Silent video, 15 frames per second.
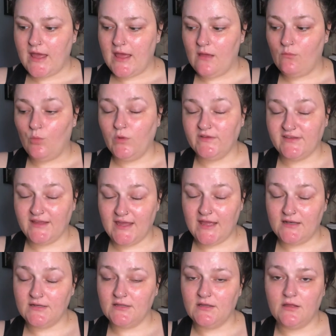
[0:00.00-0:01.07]
Um, once
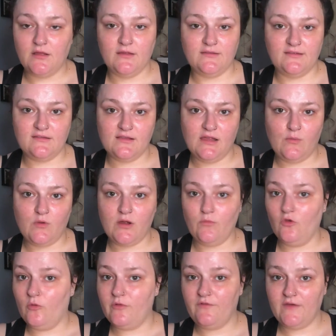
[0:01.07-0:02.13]
again, disclaimer, I'm
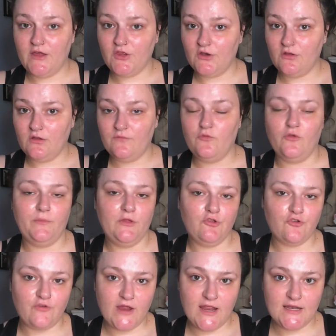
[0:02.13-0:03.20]
not professional, I've not been
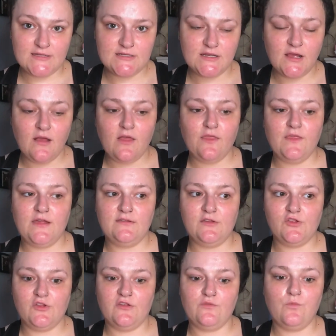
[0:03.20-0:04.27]
trained. This is
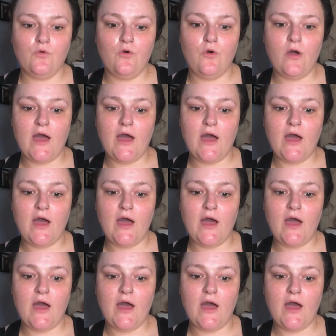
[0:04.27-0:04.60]
just what